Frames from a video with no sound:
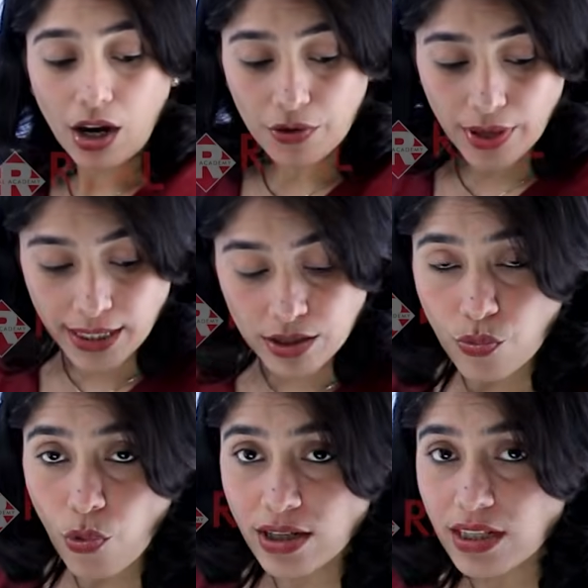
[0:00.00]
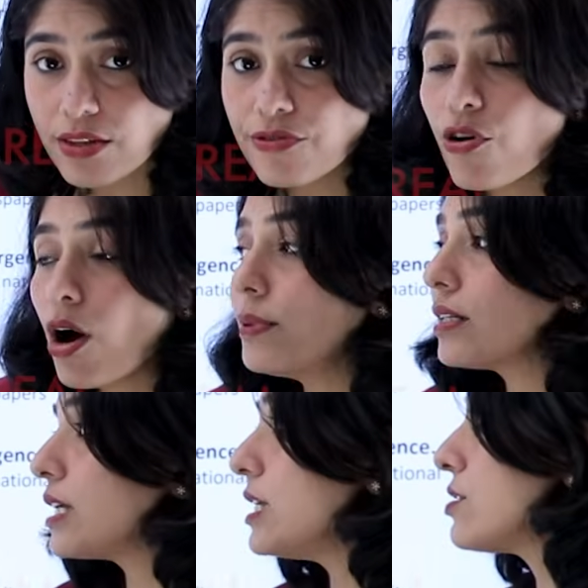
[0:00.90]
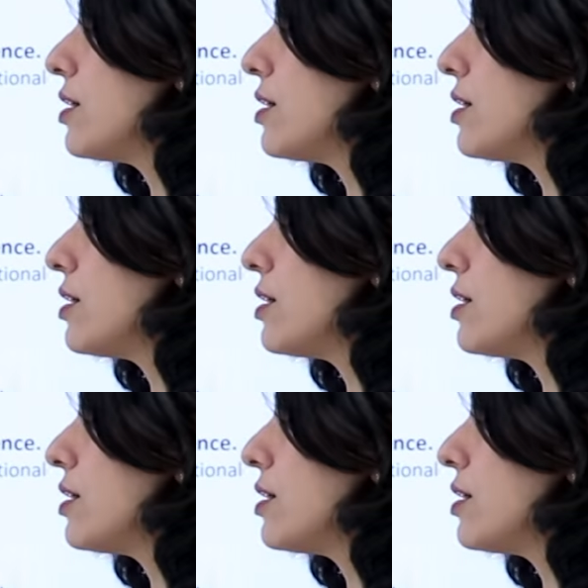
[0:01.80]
All right, what are the formal key